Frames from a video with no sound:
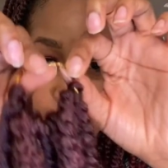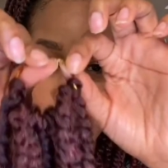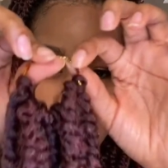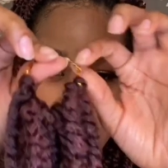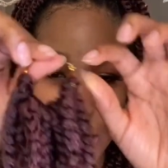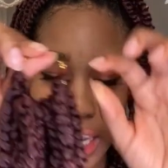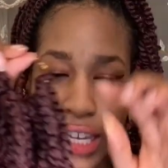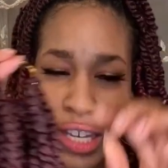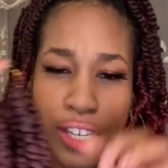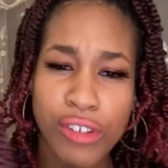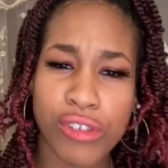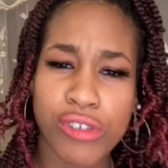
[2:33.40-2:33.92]

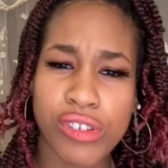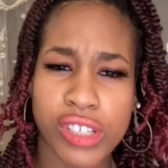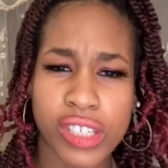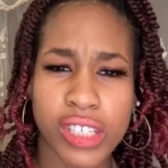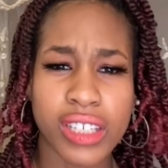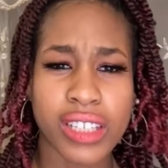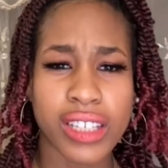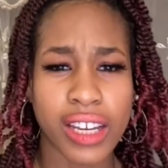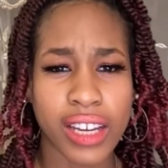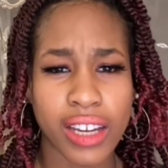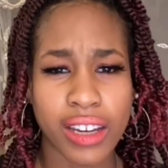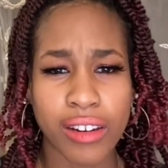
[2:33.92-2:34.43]
It usually, a
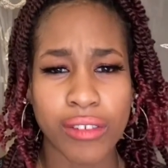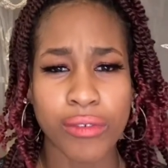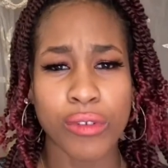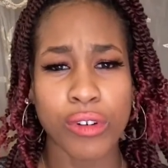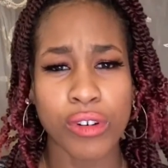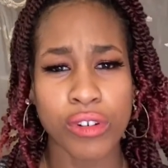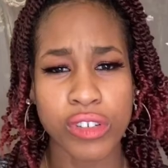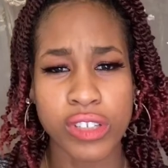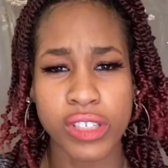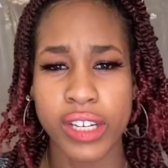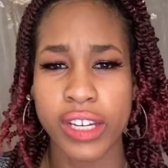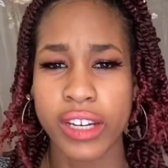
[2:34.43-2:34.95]
lot of
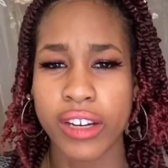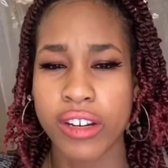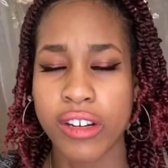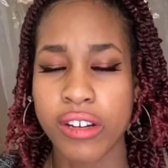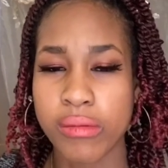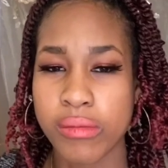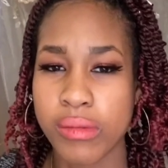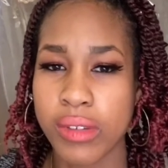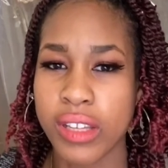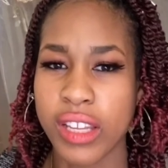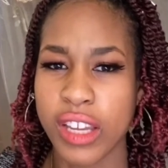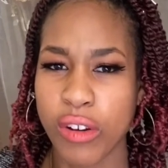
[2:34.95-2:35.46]
crochet here comes
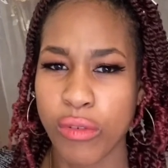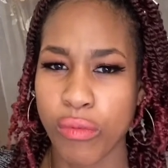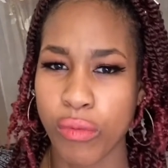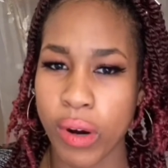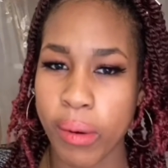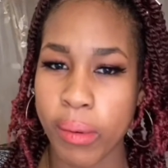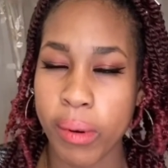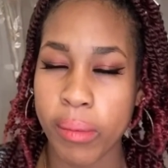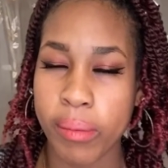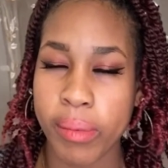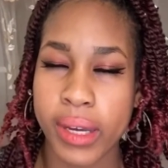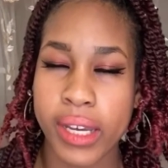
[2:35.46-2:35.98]
on like
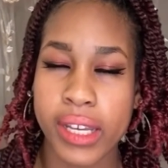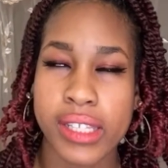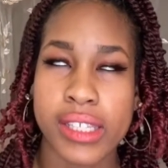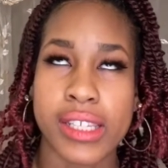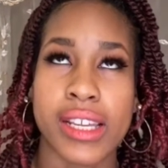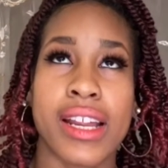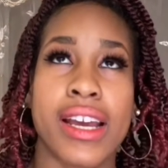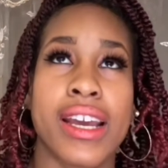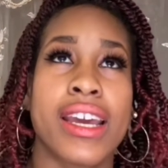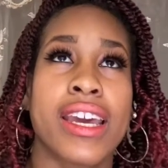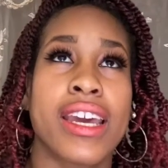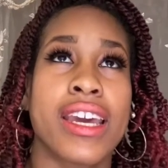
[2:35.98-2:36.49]
rubber bands, and
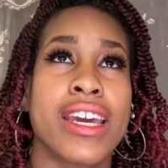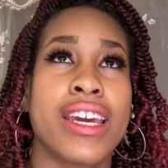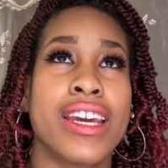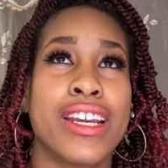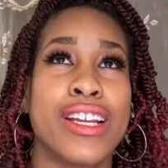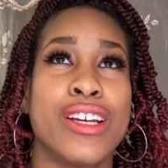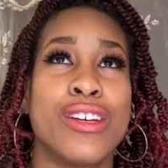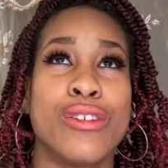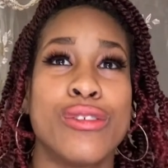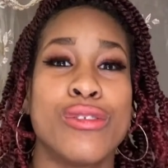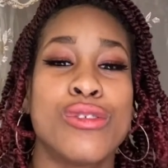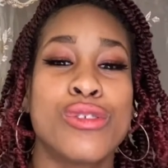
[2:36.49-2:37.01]
I hate
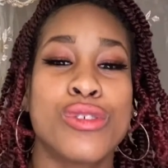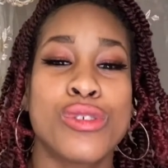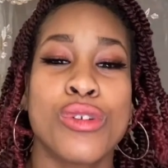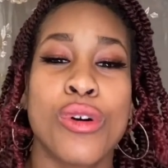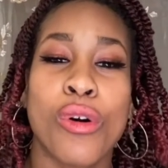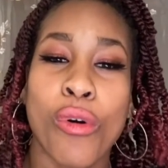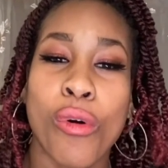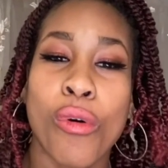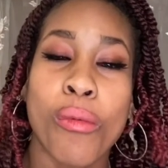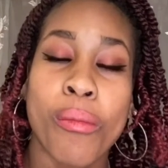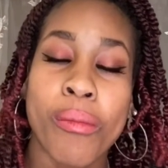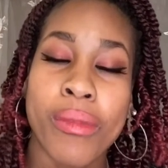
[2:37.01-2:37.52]
it
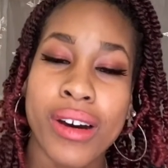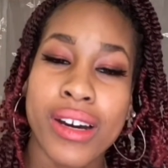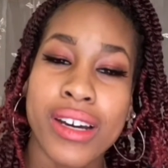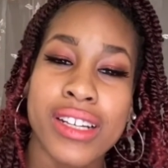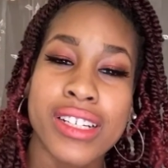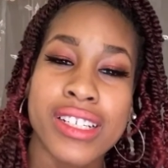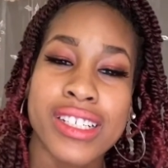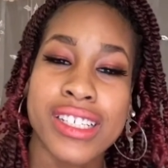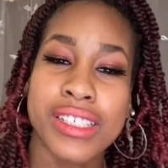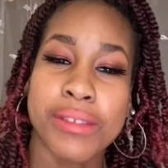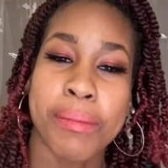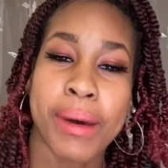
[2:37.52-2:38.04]
so much
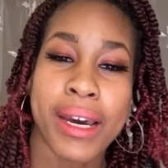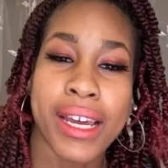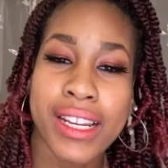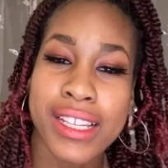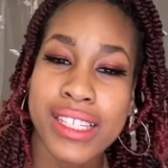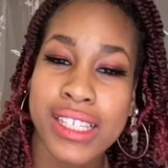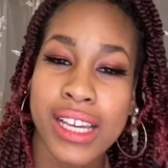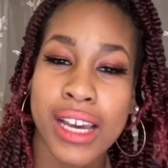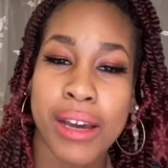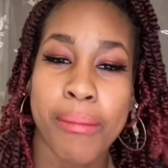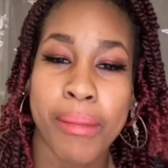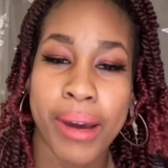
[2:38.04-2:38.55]
because by the
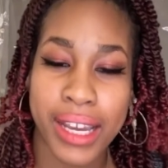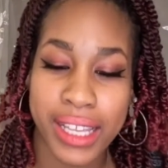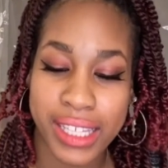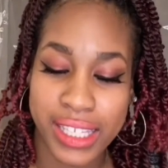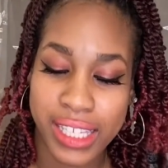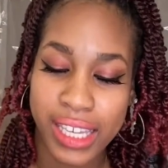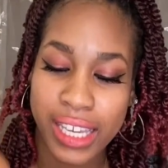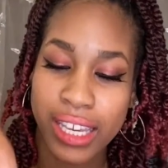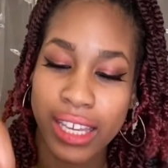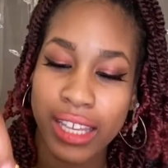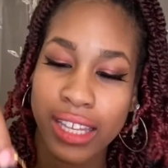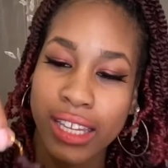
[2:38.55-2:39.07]
time I
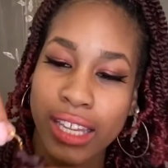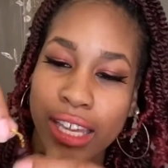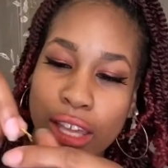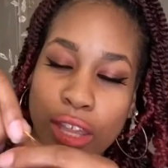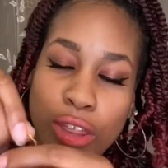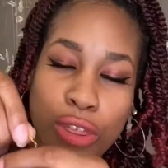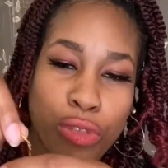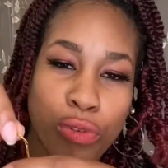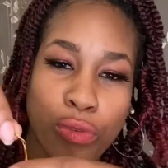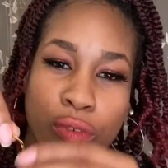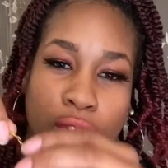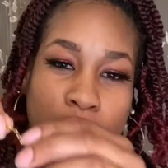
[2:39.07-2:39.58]
take like
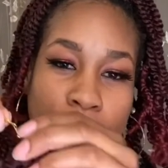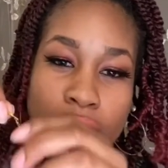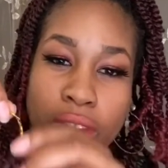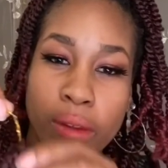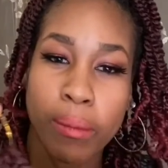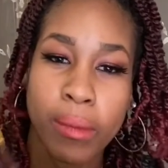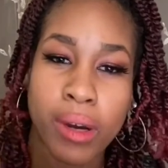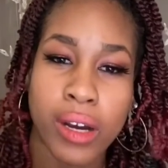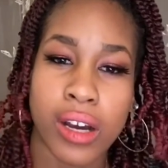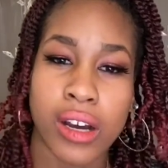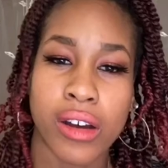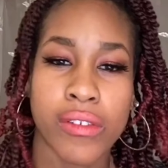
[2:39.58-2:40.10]
3 of them
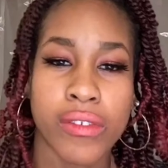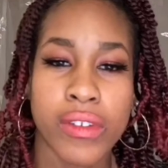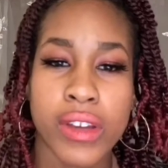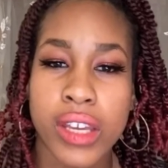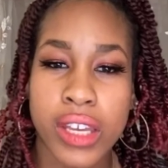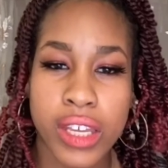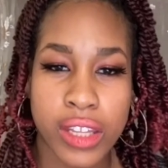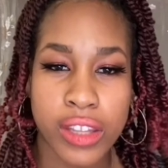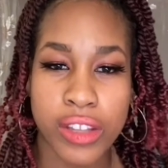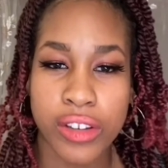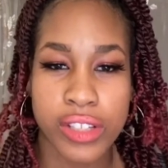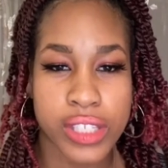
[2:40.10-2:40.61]
off,
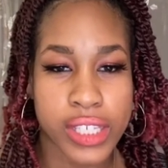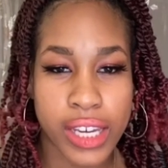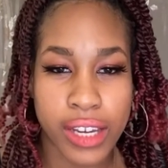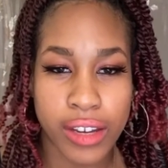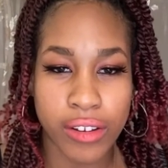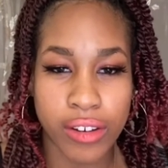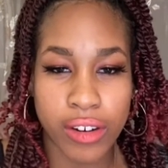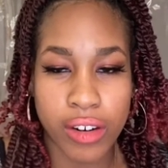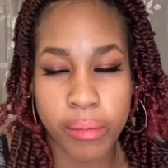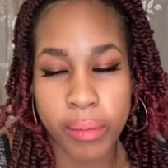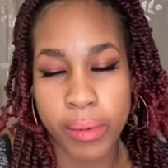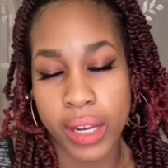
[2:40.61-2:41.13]
they're
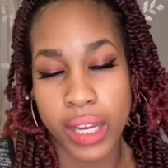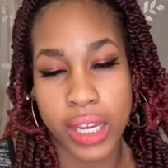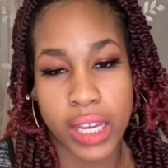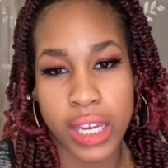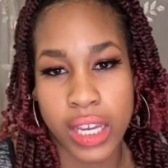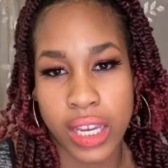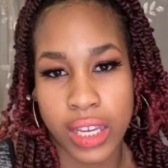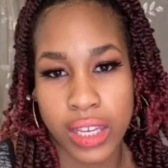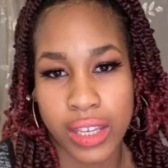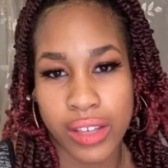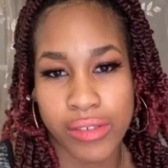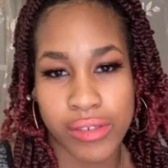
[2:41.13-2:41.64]
tangled up and I
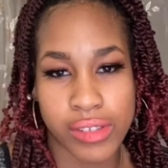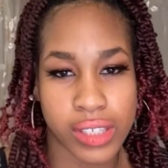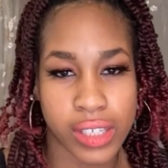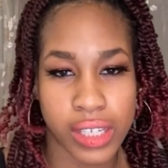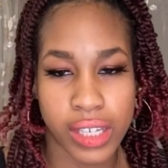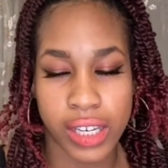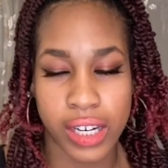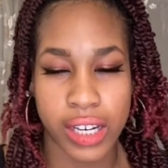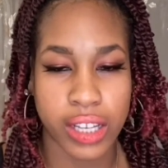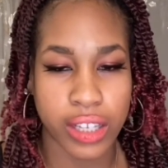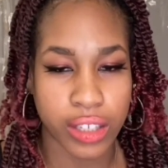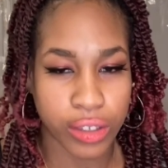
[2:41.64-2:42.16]
can't use it
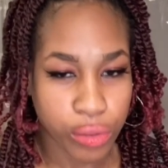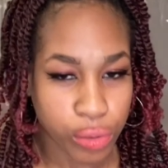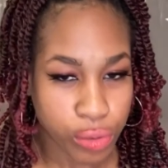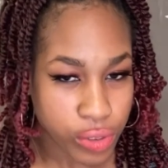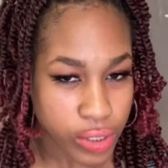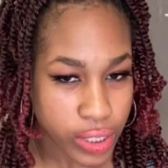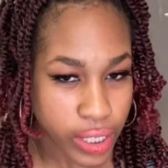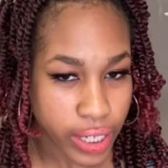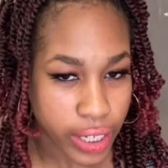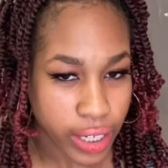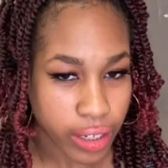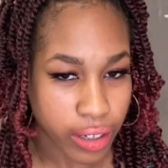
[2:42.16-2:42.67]
and I lose
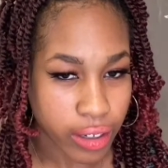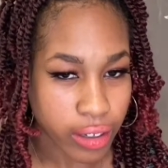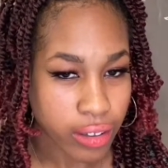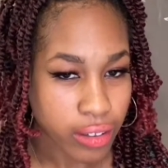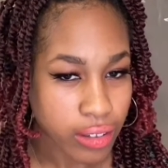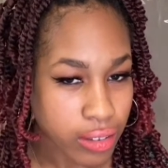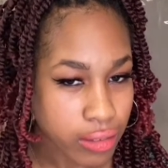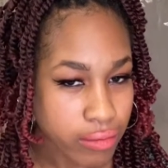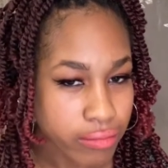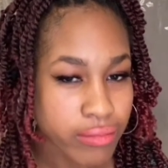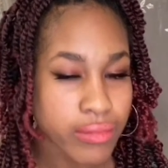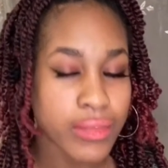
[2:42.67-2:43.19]
hair,
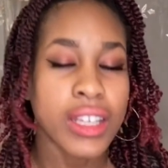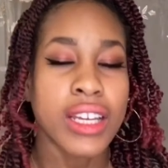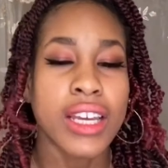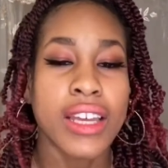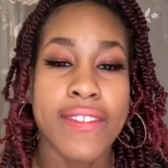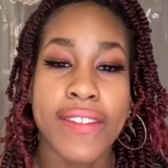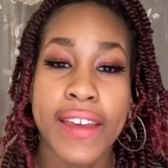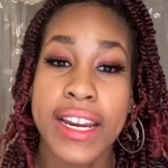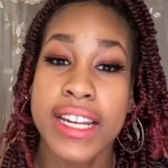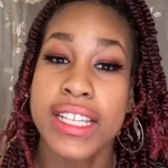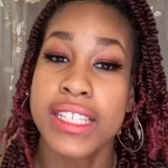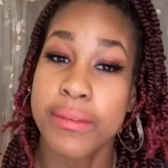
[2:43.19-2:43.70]
and
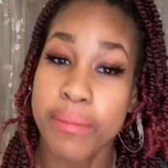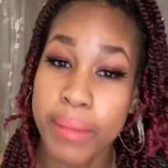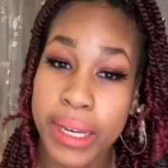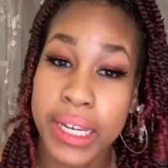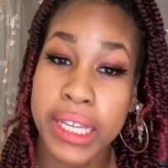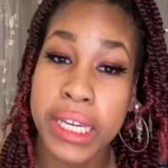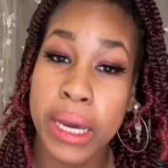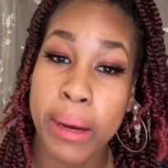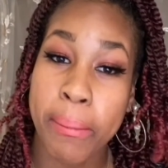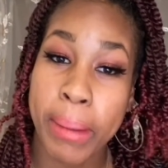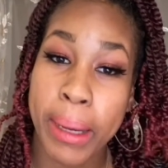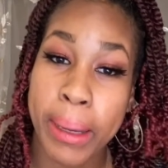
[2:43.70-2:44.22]
that is money
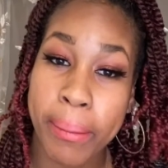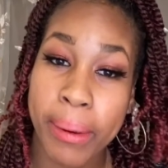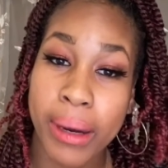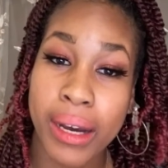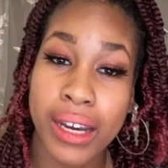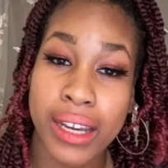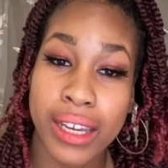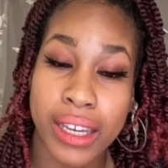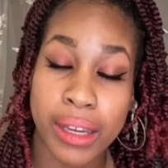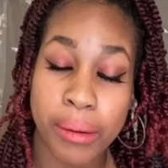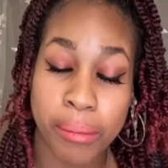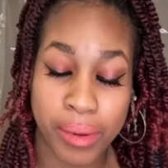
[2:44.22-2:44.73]
out my
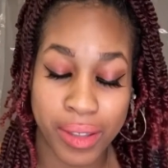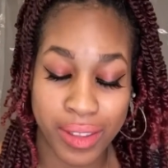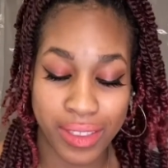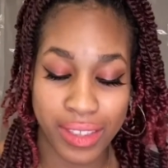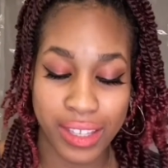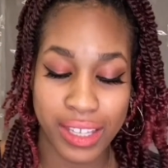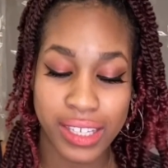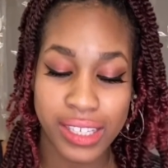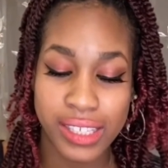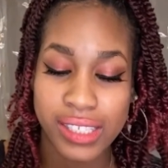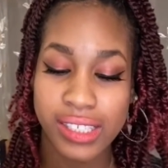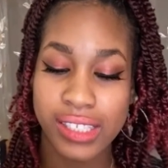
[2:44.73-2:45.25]
pocket. But
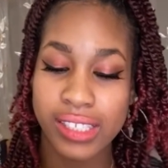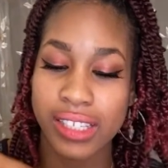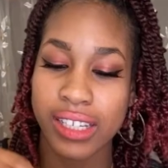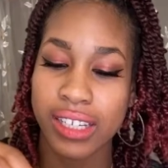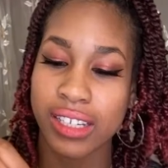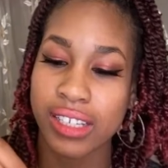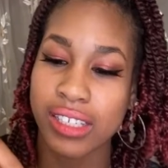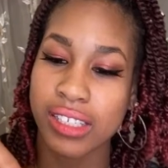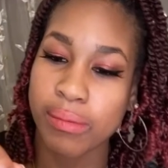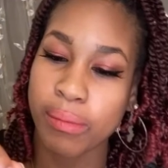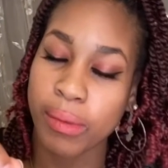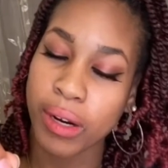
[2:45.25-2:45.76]
this is like a
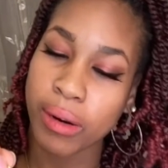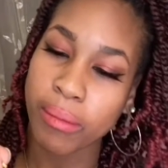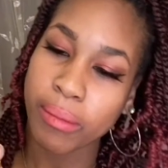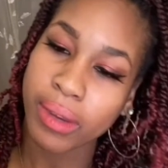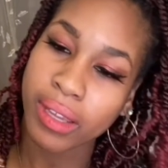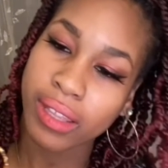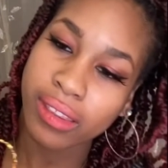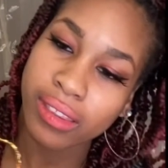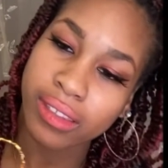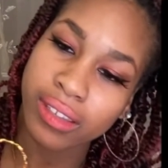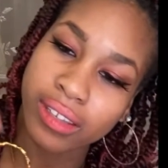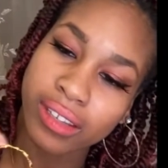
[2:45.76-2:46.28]
smart
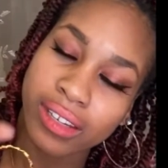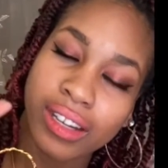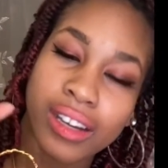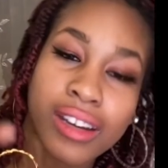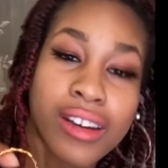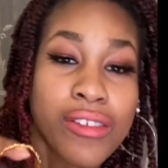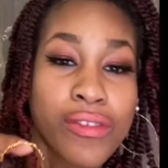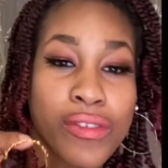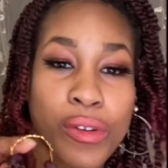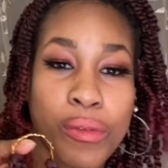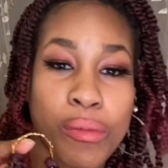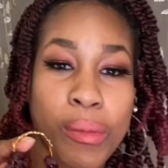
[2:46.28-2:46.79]
method. I
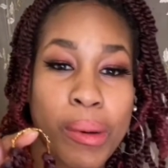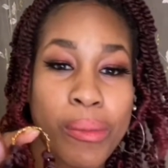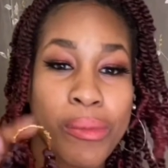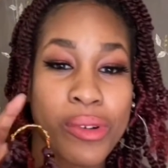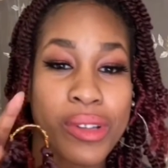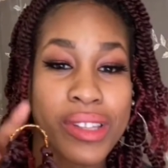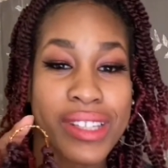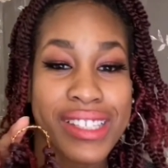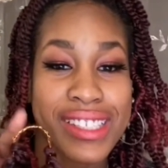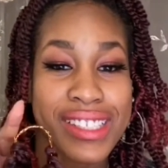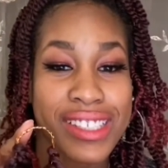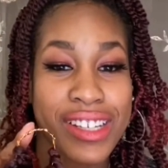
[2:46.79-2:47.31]
don't remember what
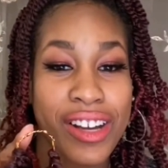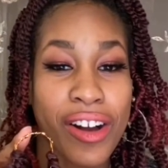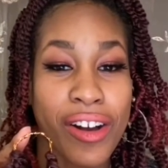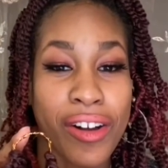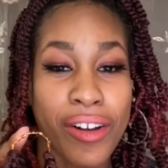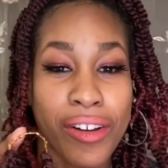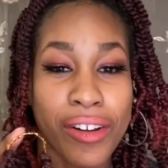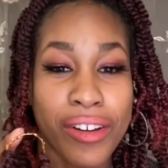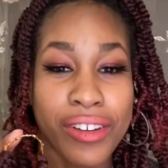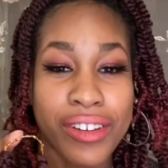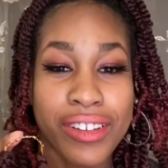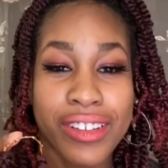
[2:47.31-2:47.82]
this is
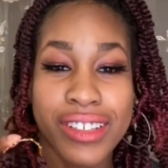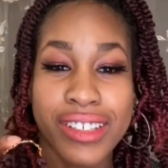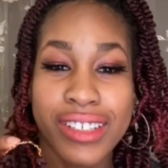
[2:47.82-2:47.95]
called,